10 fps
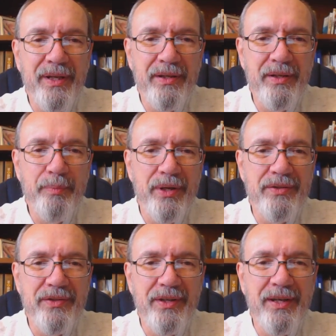it
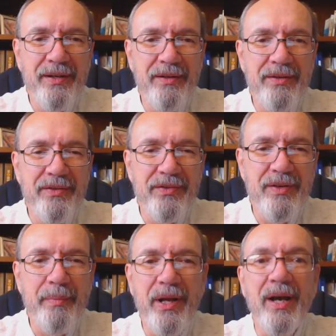depends, again, to
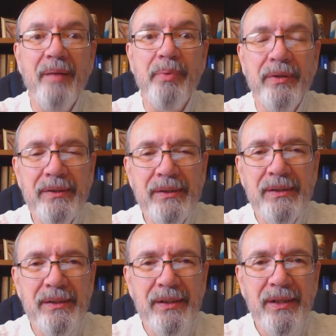sum it up,
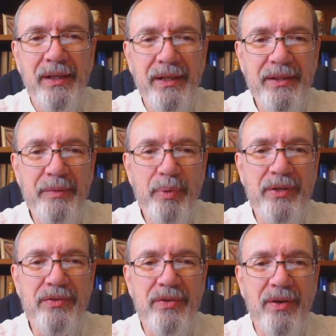it
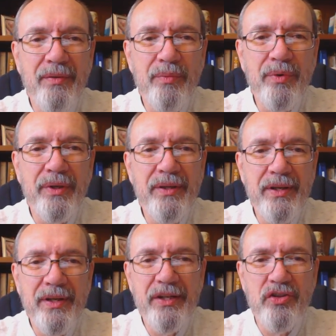depends on really
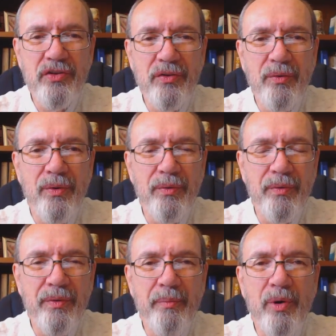the niche
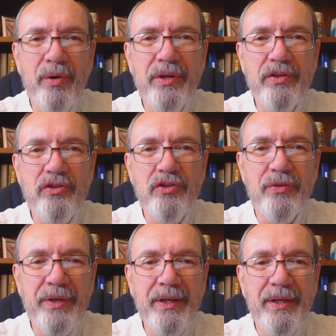or the market that
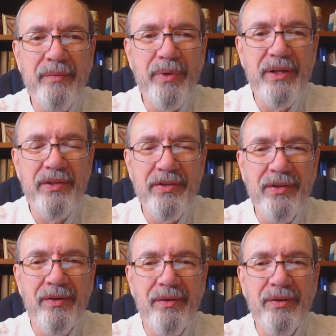you're in, but
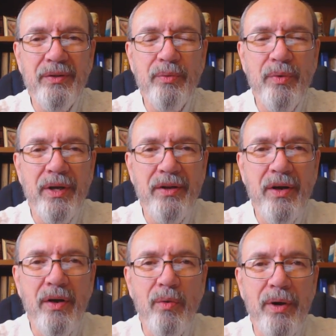still you want to
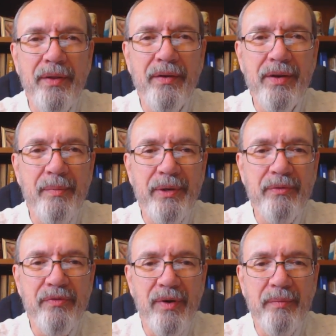know where they're
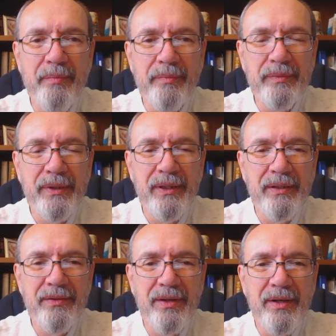coming from
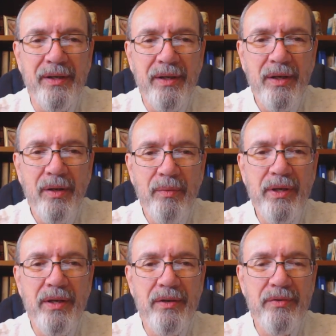and
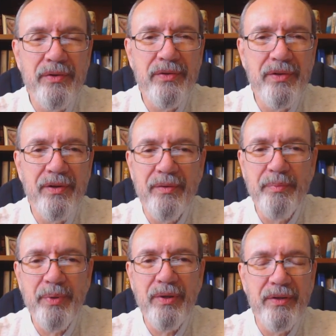what countries they're
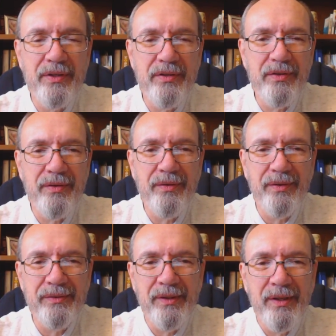appealing
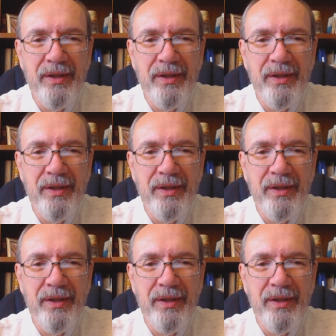to,